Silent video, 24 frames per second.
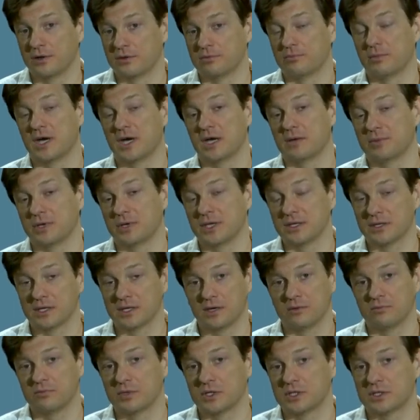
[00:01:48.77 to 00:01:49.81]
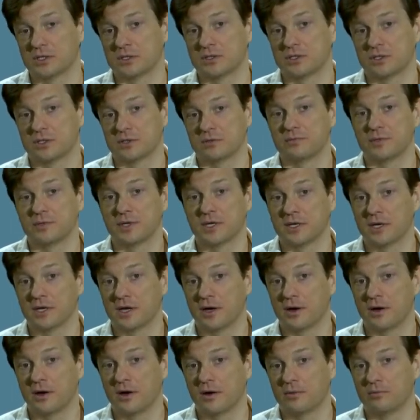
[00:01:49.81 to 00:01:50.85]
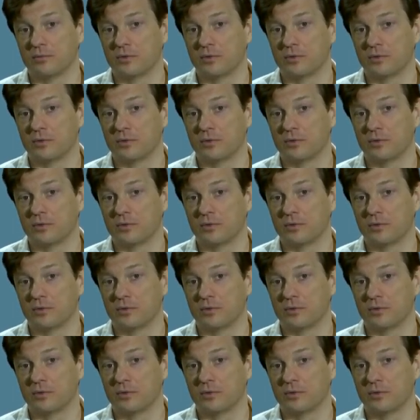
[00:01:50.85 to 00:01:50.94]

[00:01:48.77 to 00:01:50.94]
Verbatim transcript: Maybe the ambition should be uh,